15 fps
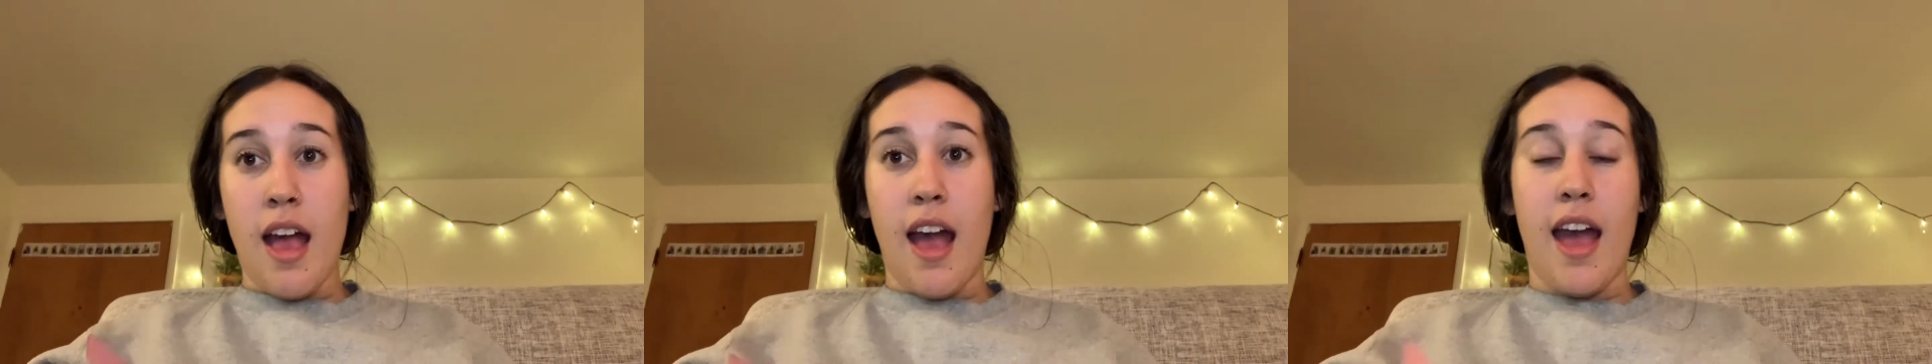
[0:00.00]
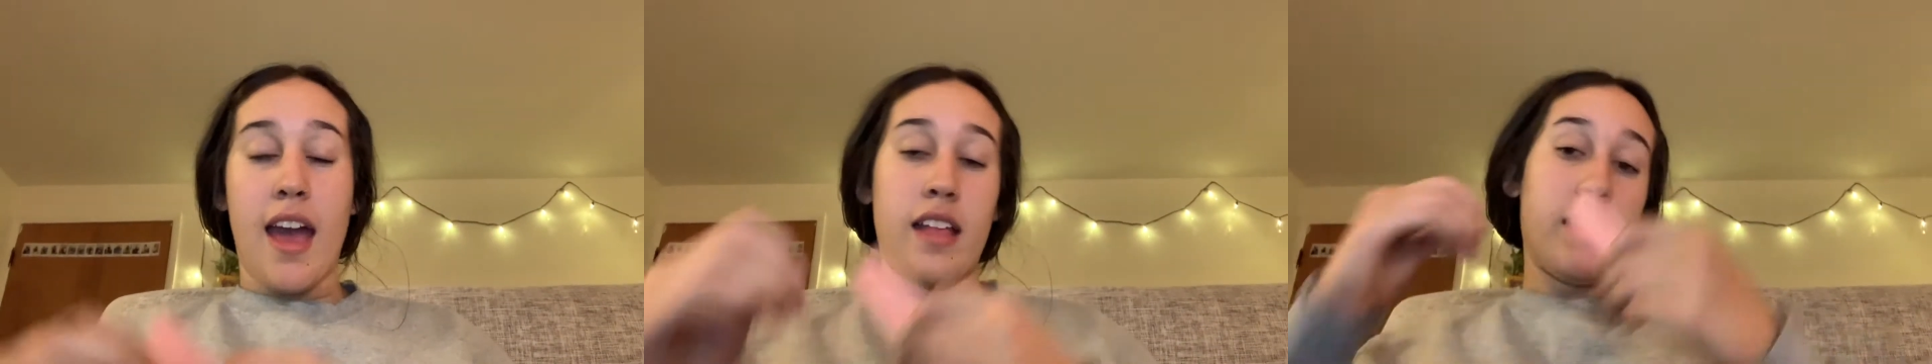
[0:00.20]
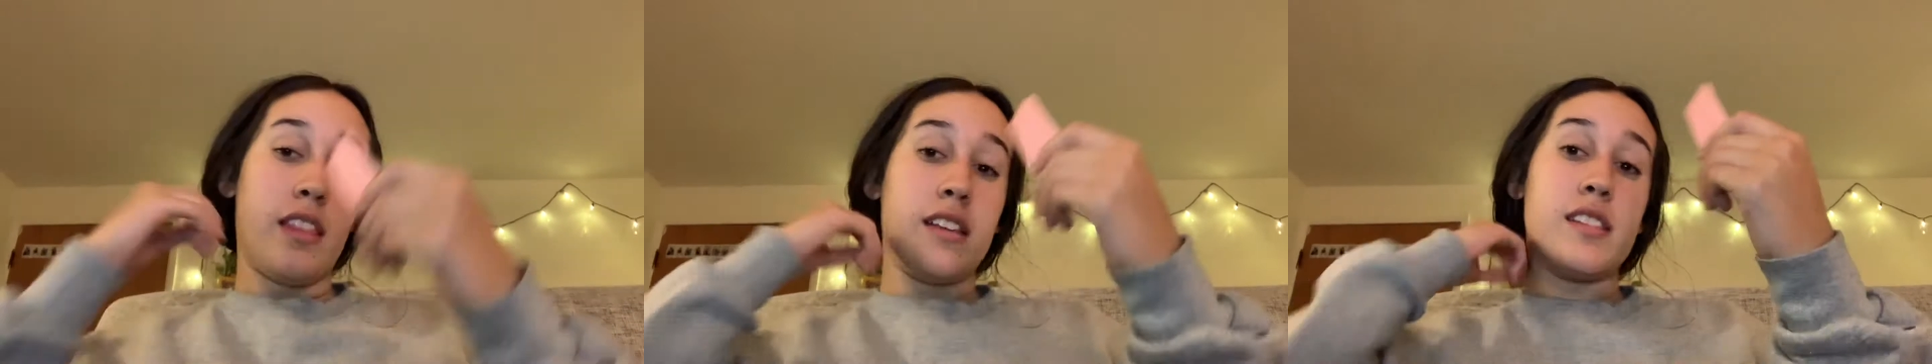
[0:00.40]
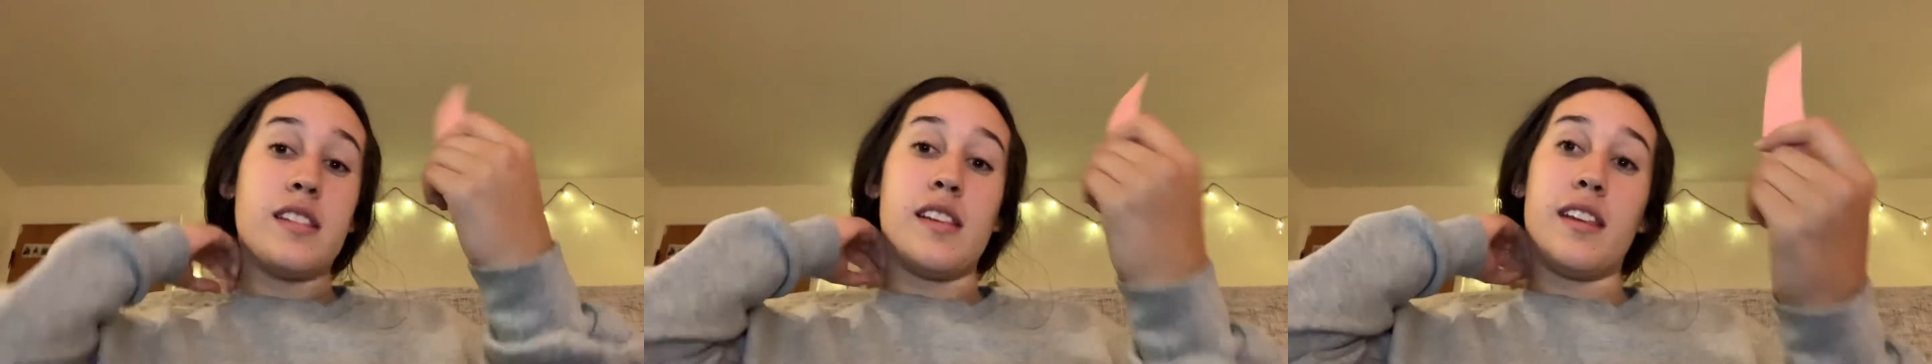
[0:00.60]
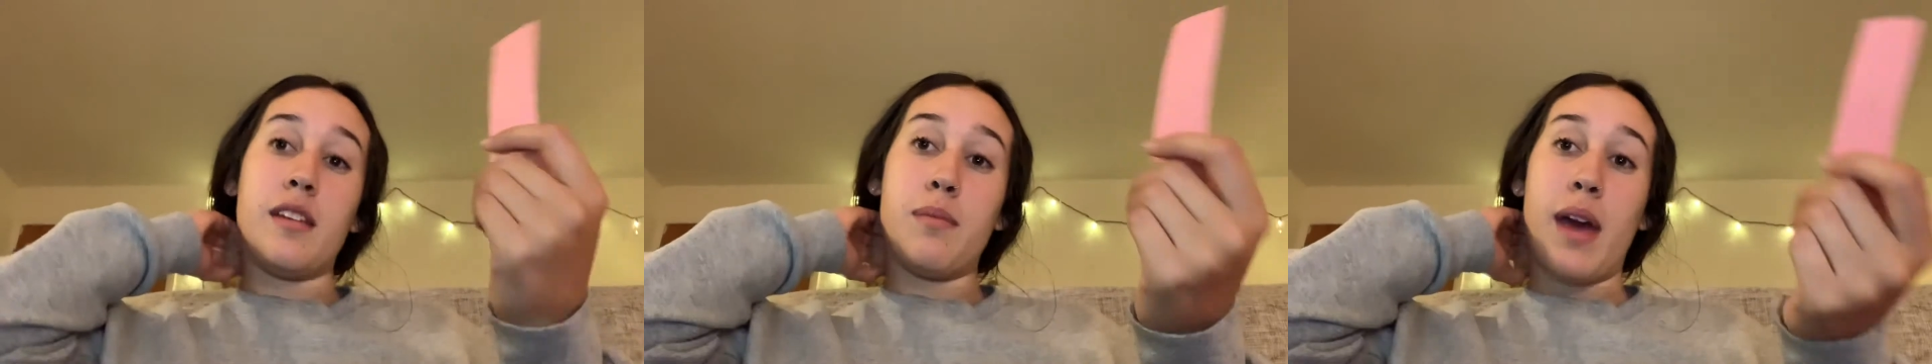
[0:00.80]
and this
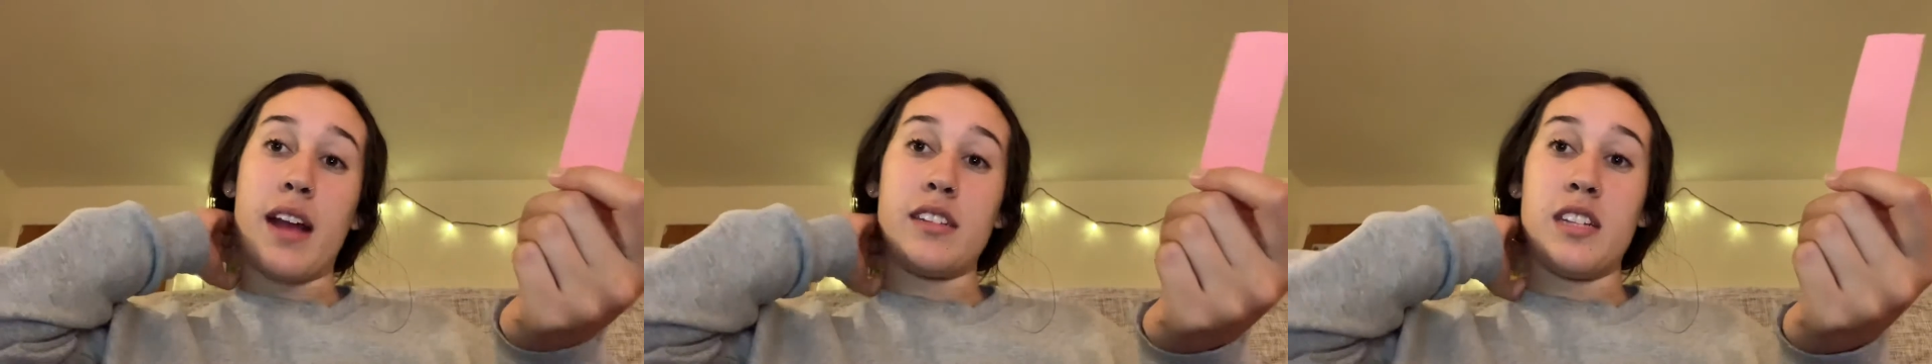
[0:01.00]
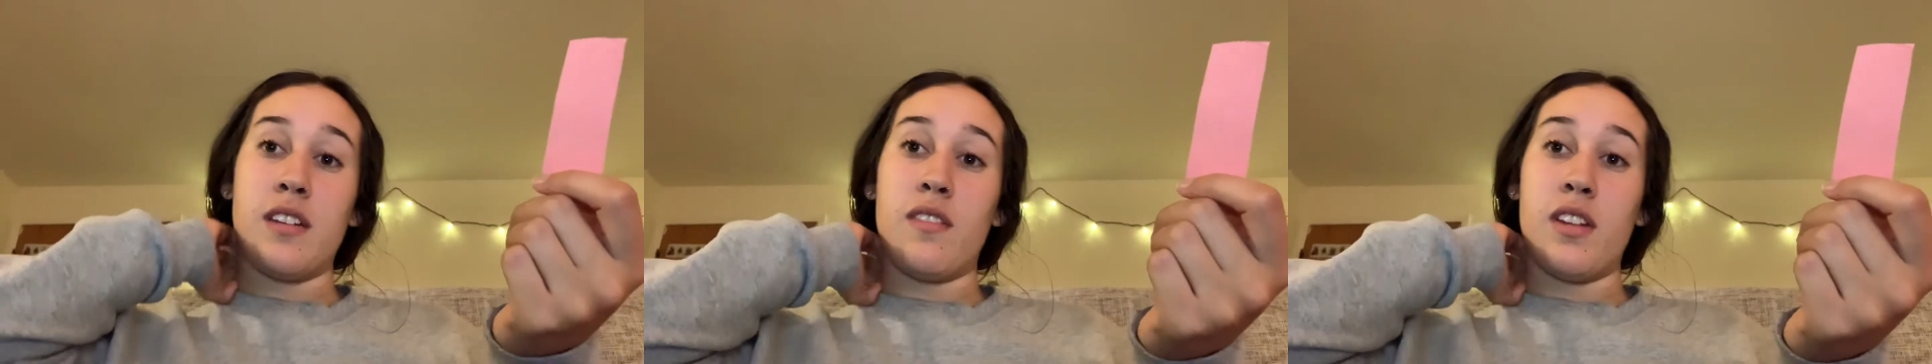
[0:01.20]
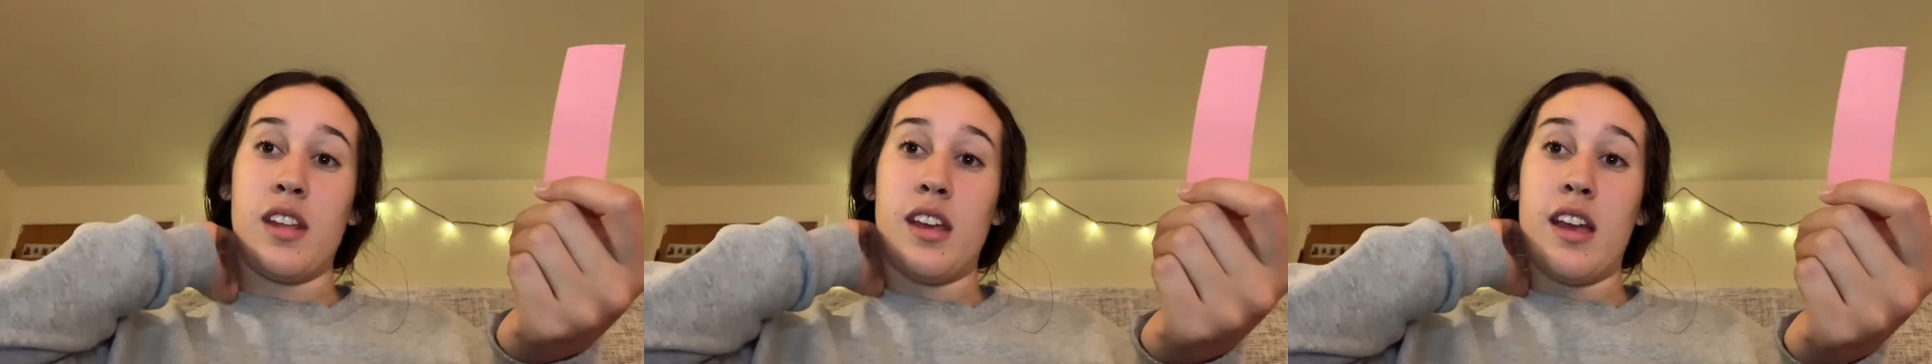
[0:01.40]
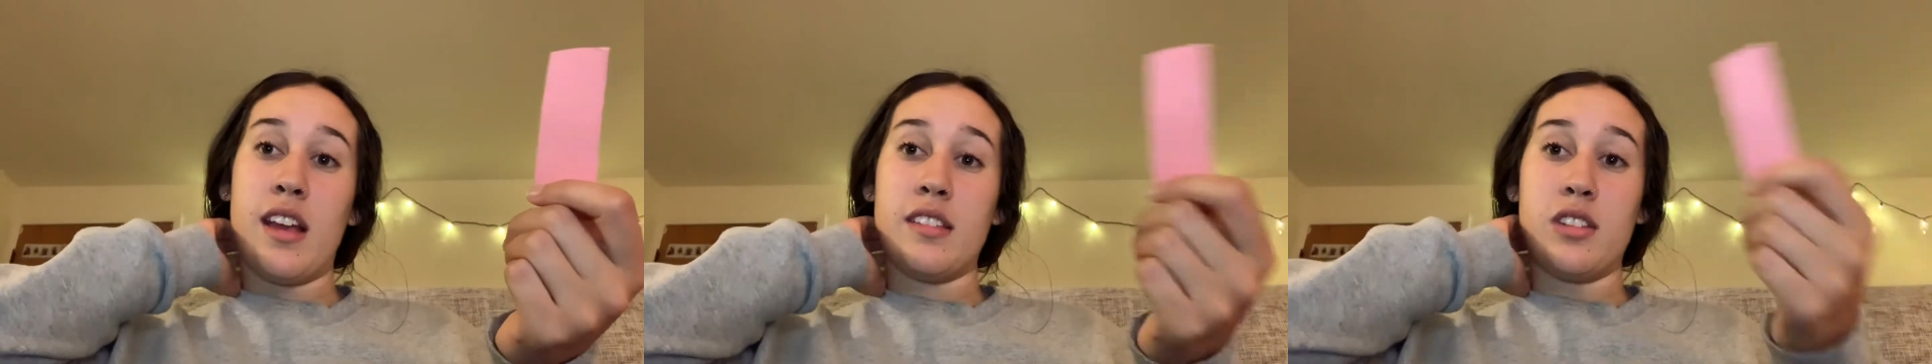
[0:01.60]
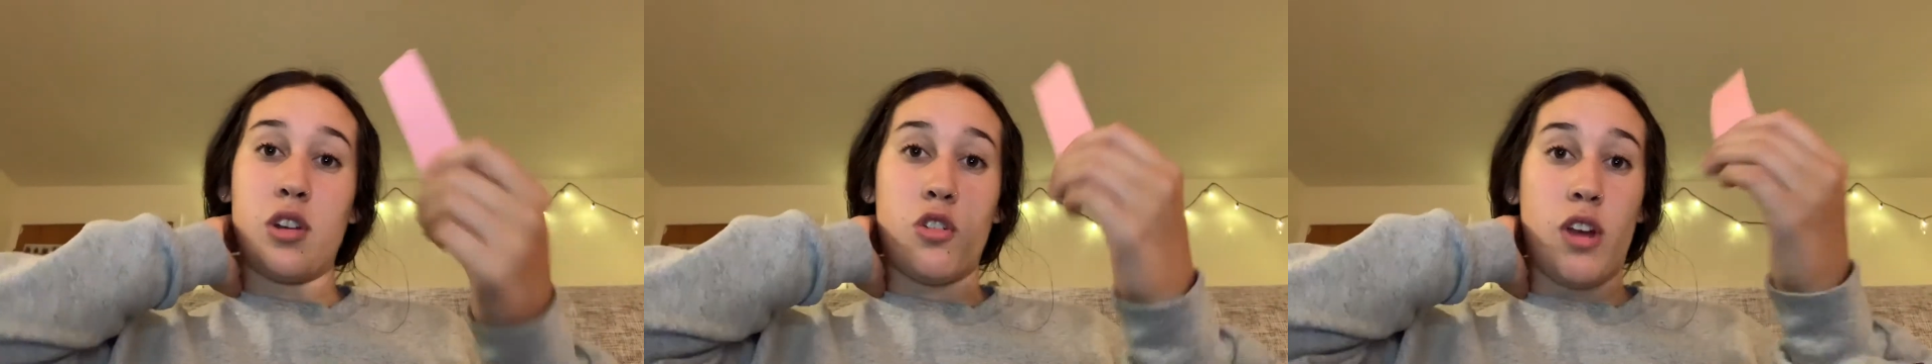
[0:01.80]
link up activity
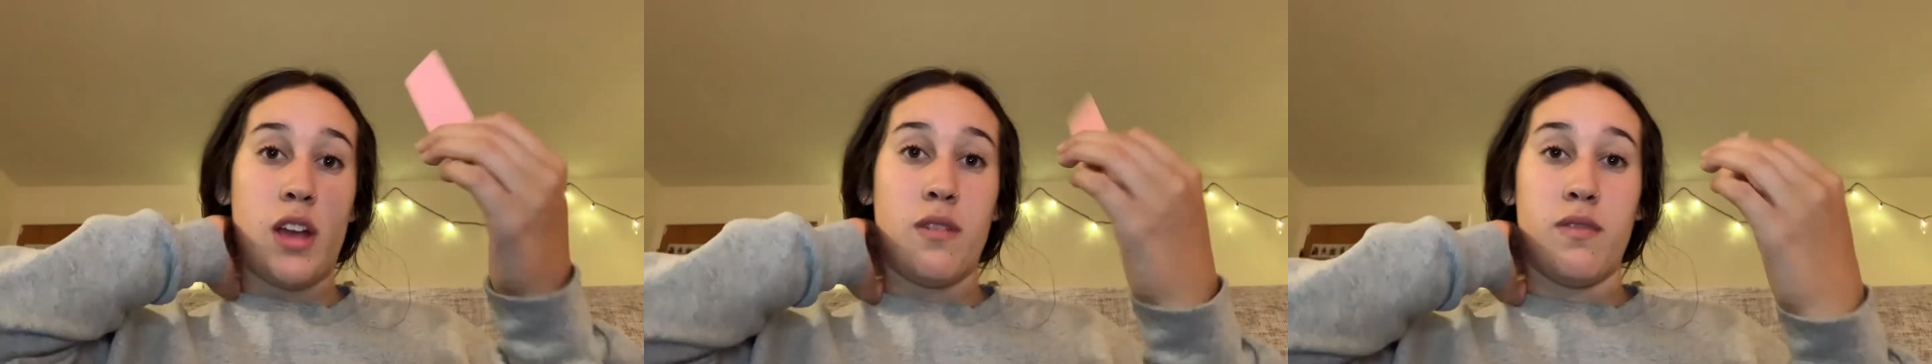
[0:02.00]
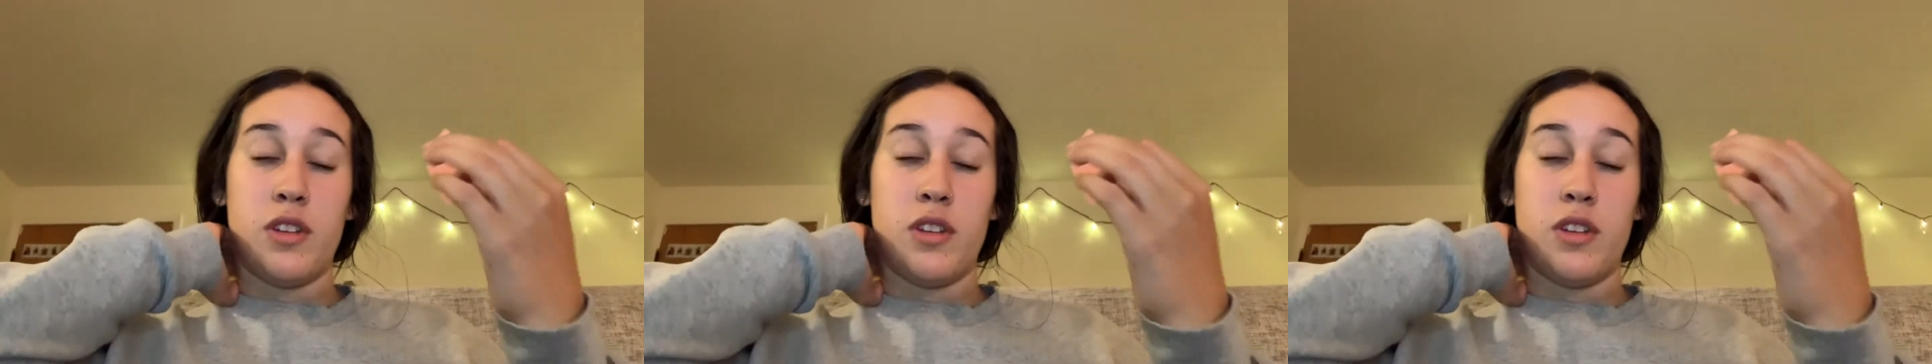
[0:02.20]
is a great